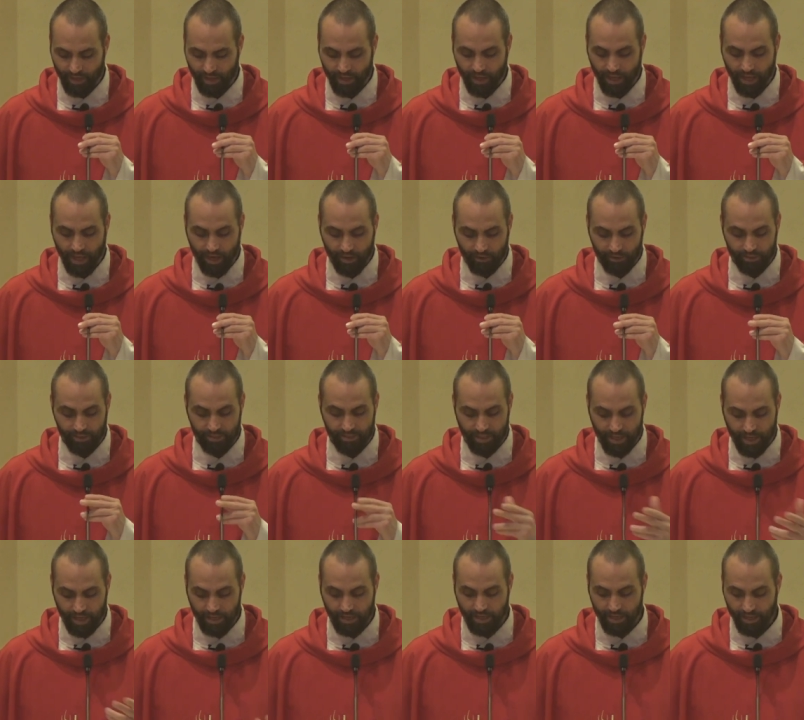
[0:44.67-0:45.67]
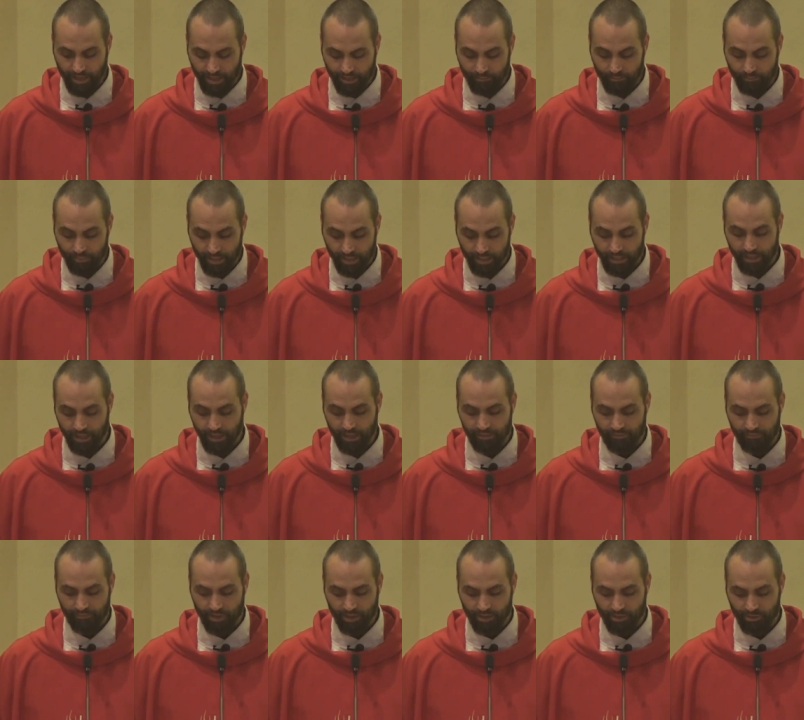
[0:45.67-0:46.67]
how to stay in, be in
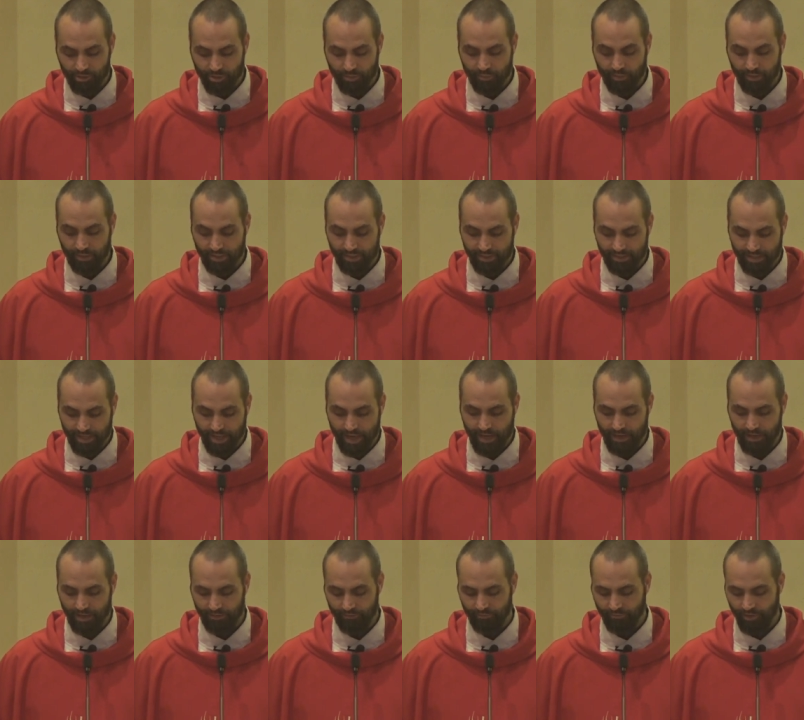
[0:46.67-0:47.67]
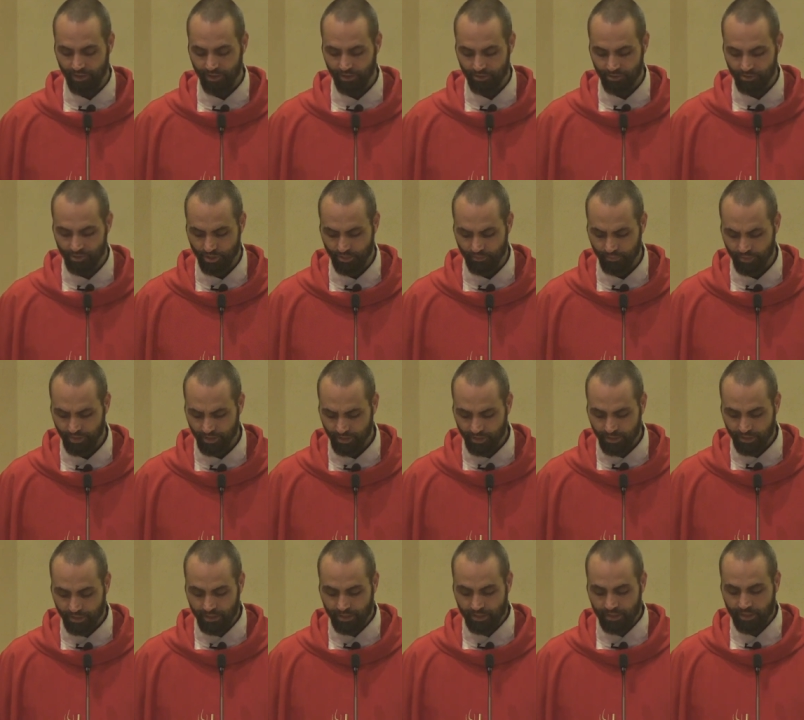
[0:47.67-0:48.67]
fellowship and stay in fellowship.
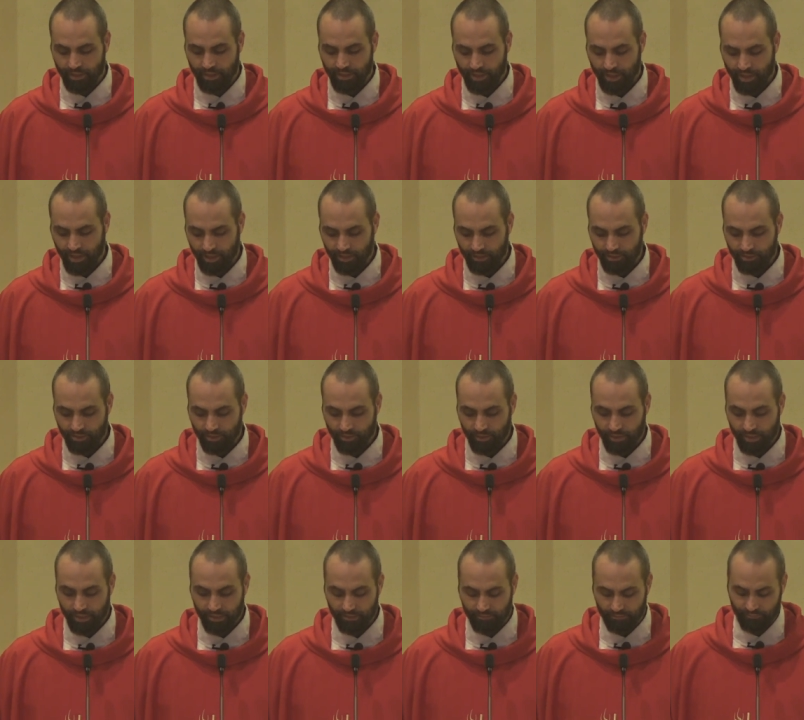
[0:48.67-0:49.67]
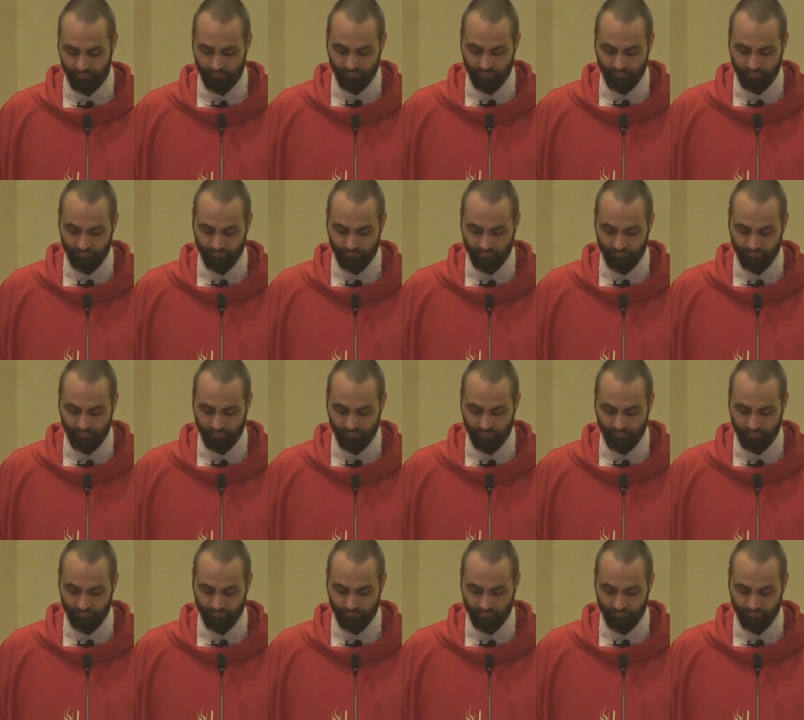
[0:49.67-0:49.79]
Uh, so he,